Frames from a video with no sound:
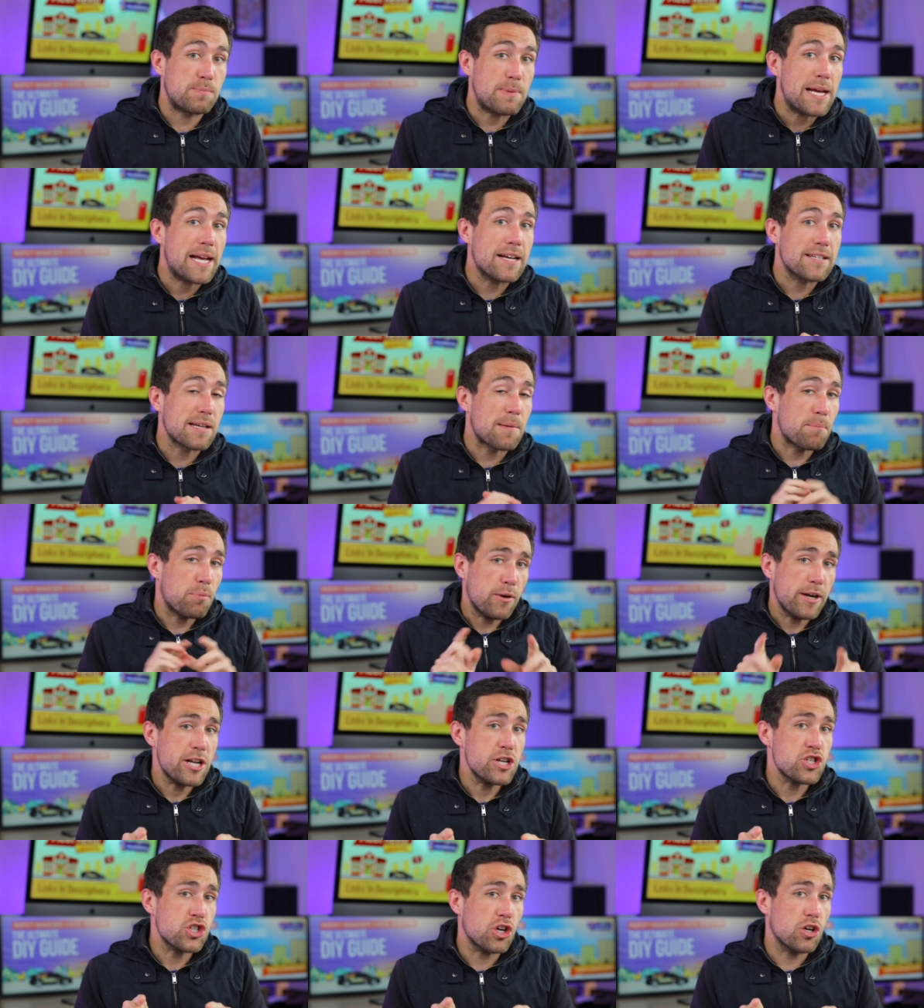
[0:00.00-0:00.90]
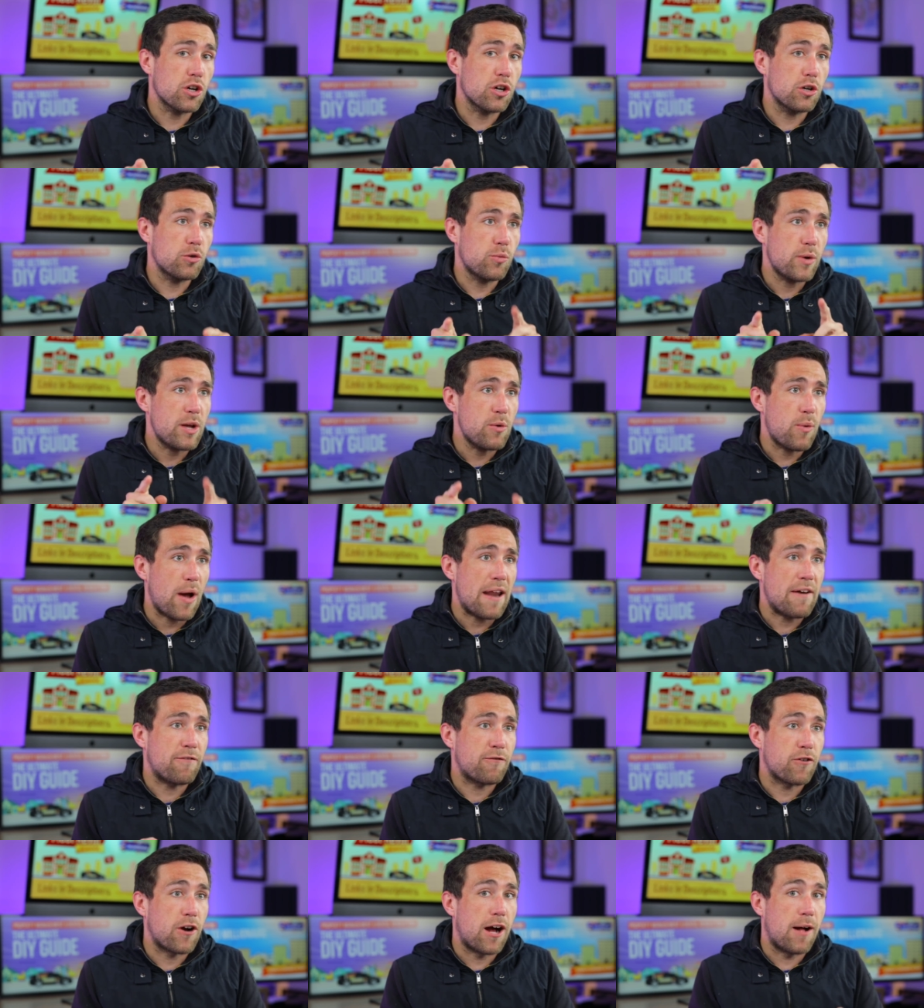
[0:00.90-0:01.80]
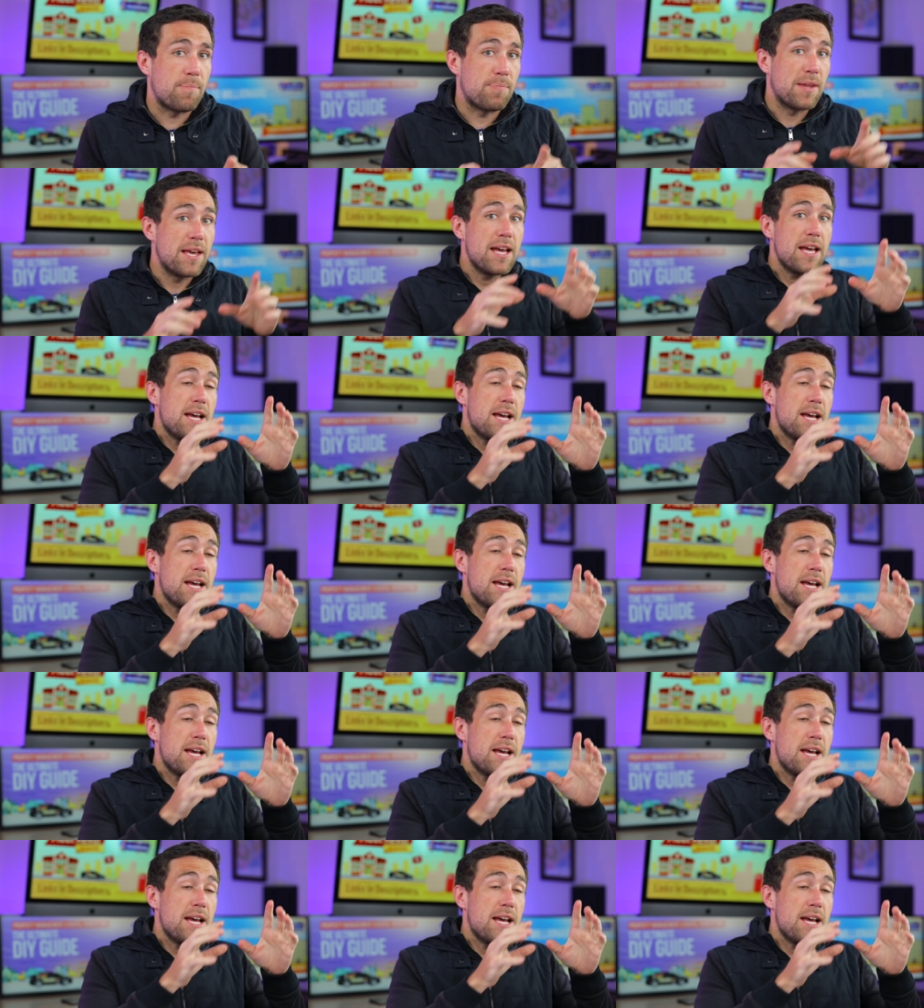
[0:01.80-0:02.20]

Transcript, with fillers: Because I'm pretty sure we went from